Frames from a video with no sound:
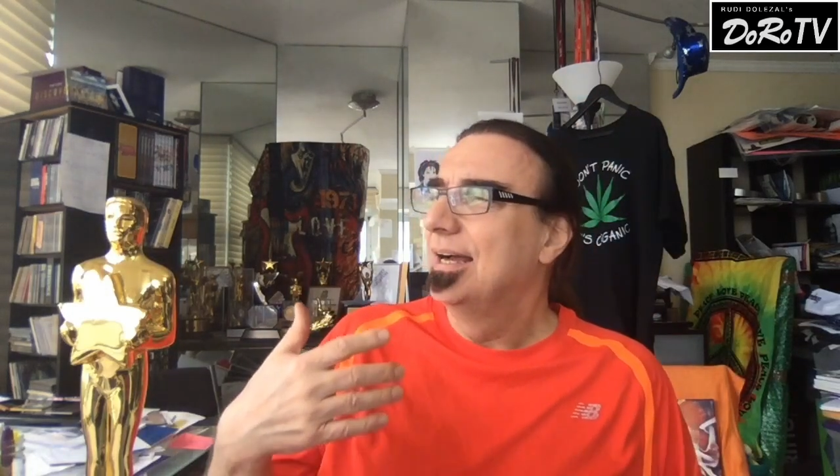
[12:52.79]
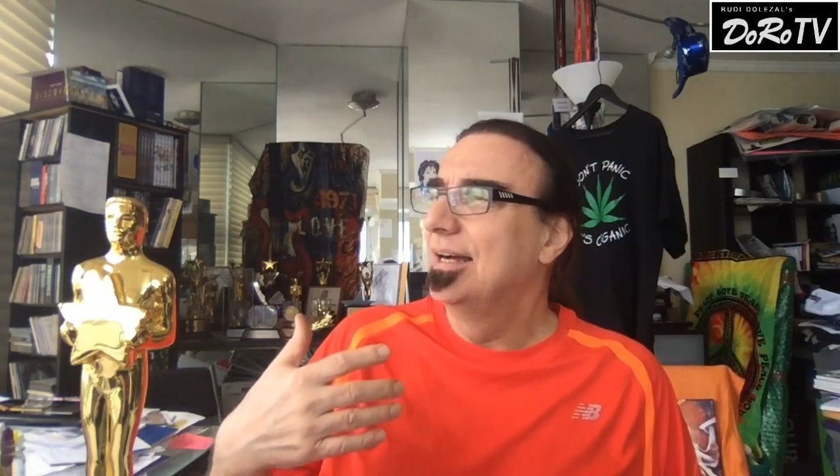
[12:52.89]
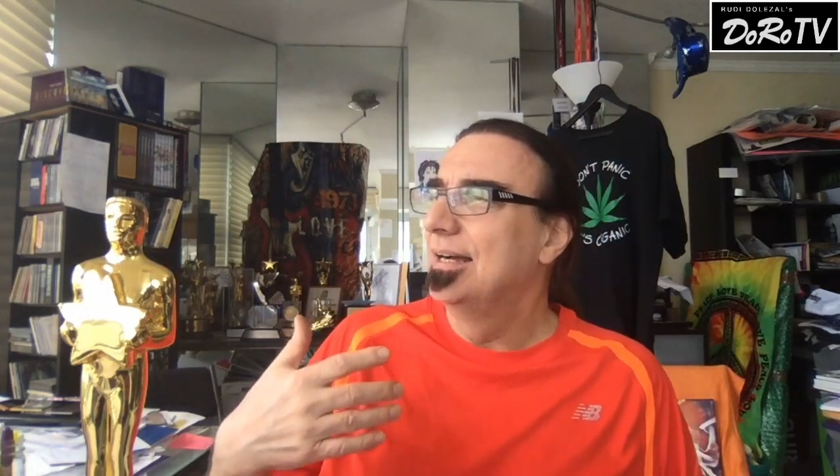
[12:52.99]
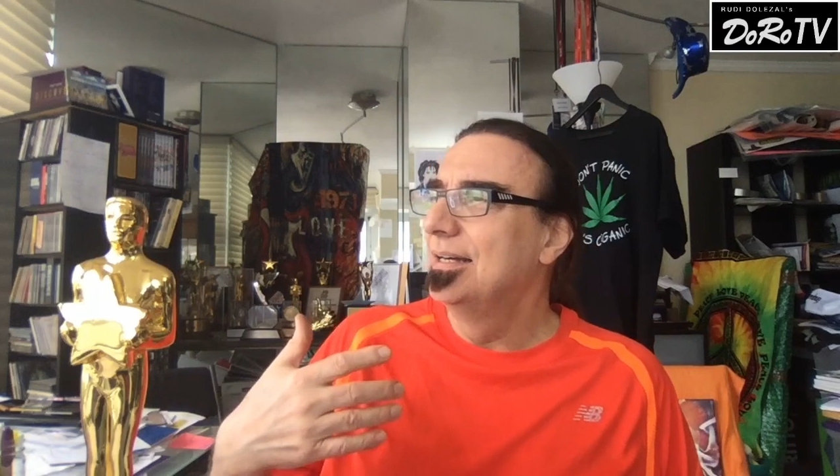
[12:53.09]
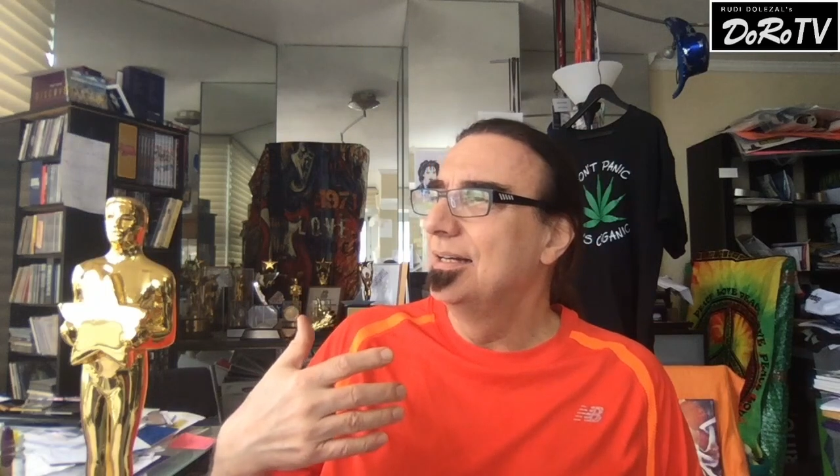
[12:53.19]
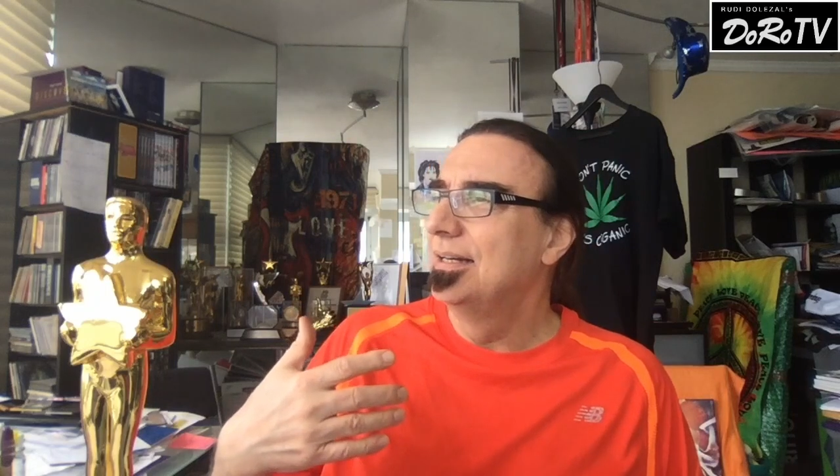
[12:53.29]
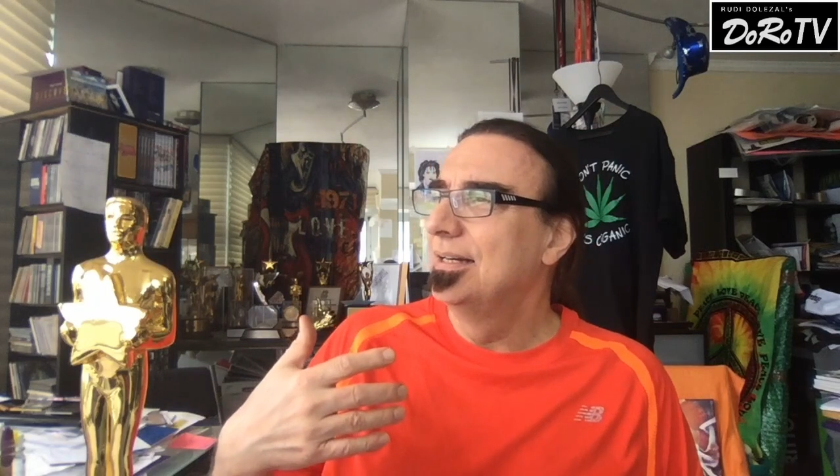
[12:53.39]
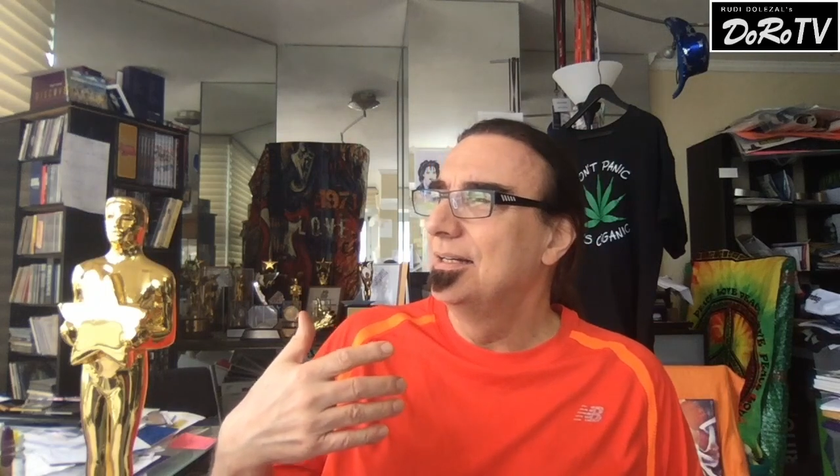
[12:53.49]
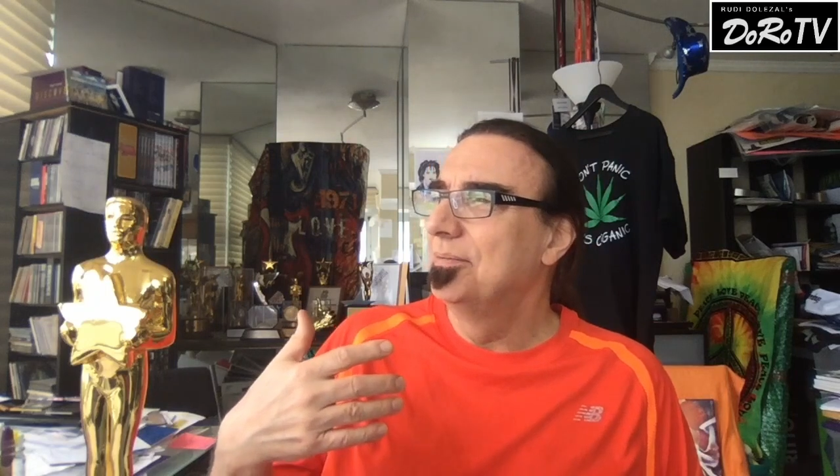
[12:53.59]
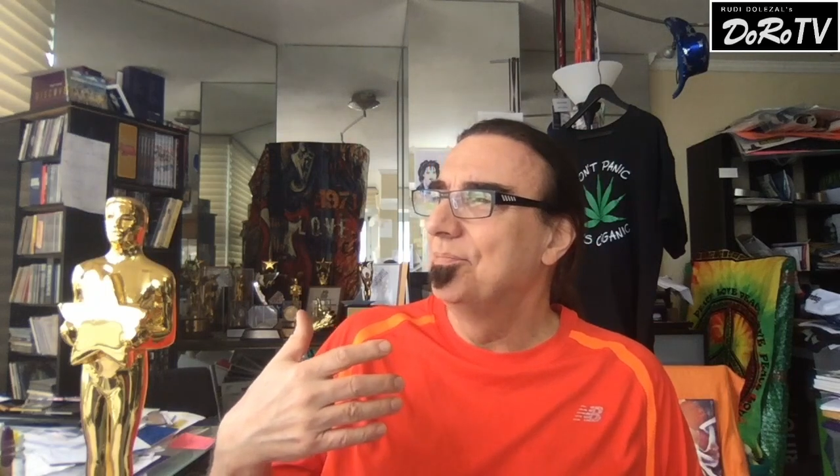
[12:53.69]

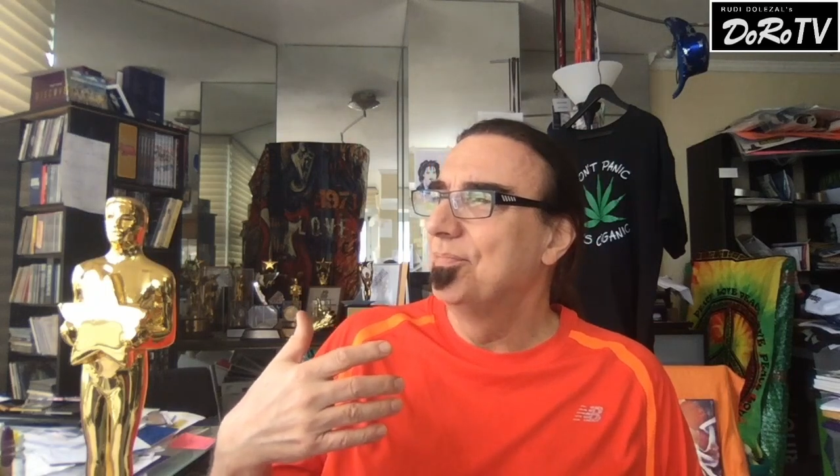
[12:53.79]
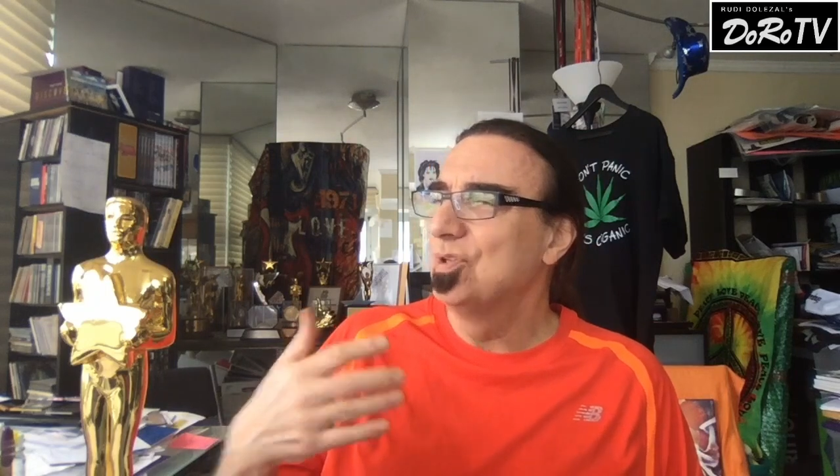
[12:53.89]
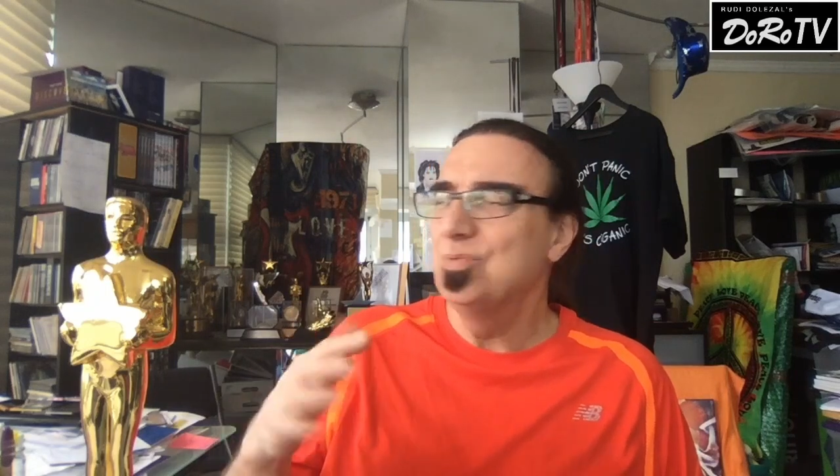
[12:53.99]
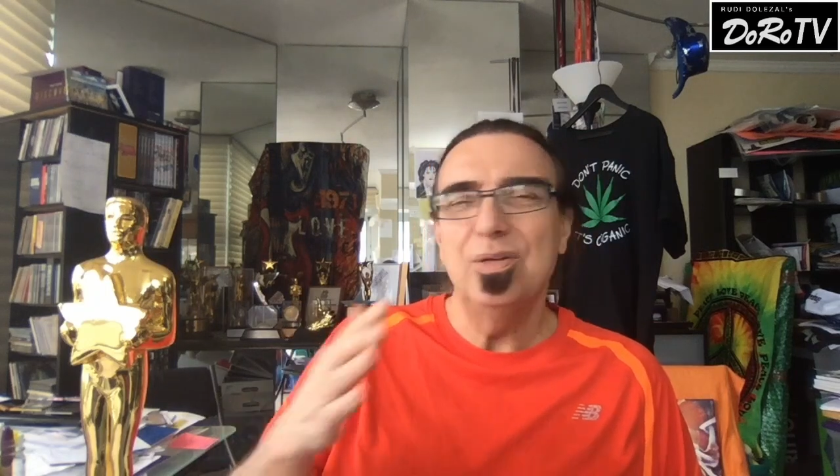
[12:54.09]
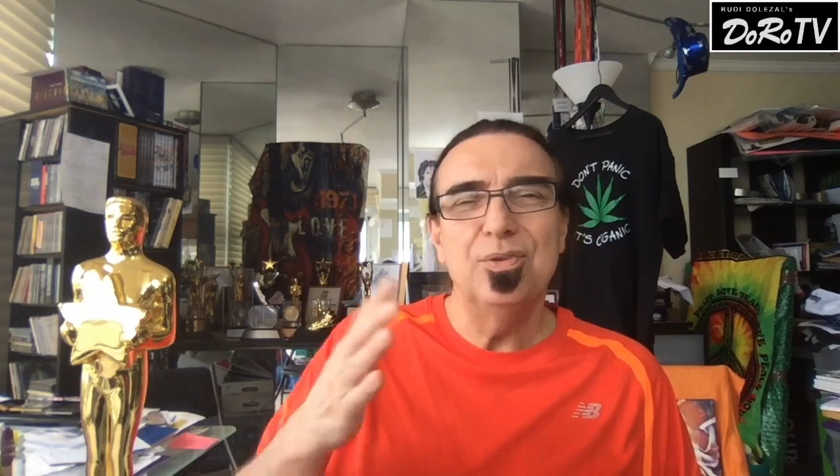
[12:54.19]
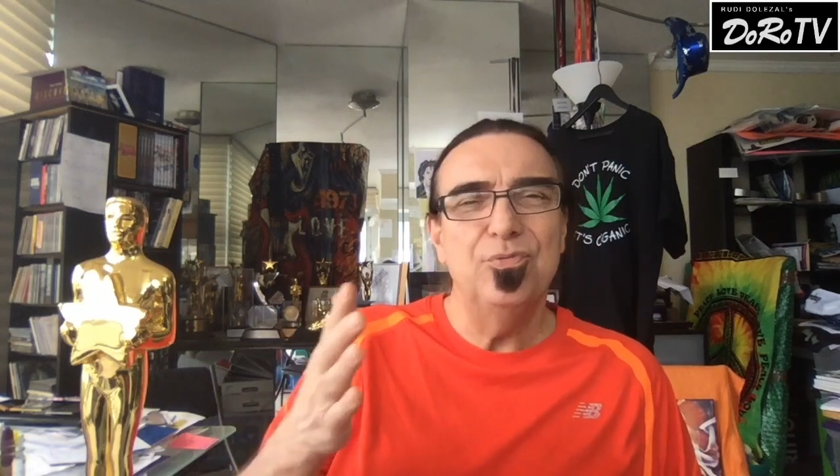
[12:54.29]
was one of